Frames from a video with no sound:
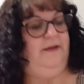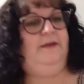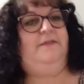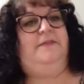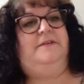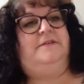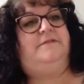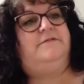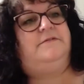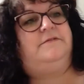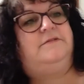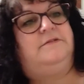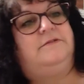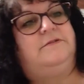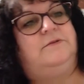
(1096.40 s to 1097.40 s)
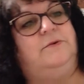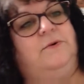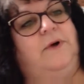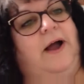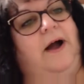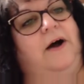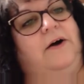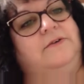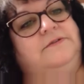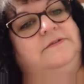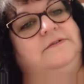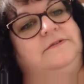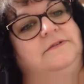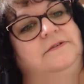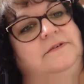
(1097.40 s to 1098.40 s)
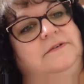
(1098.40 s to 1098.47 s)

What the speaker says: this is the schoolhouse.